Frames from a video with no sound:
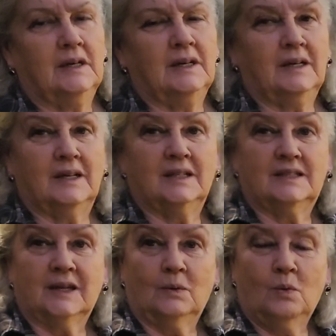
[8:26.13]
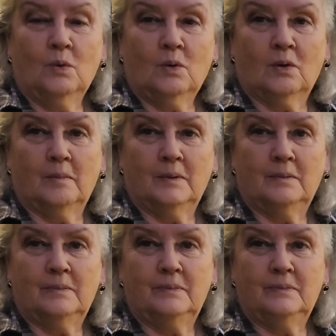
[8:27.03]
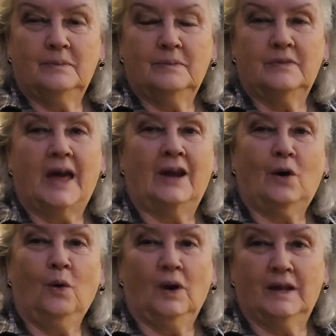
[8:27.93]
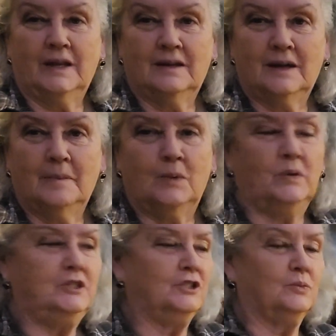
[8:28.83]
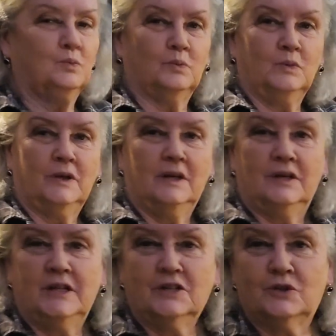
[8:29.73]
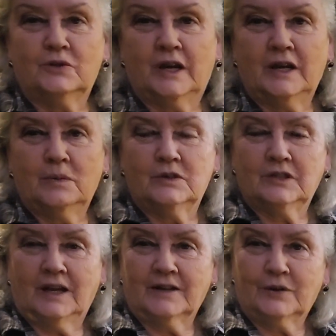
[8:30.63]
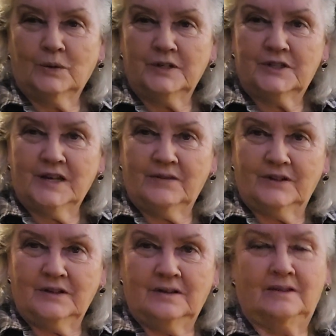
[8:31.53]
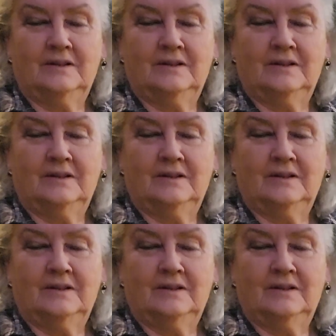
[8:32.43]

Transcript: It gets that warm that early. I mean, yesterday it was like 37.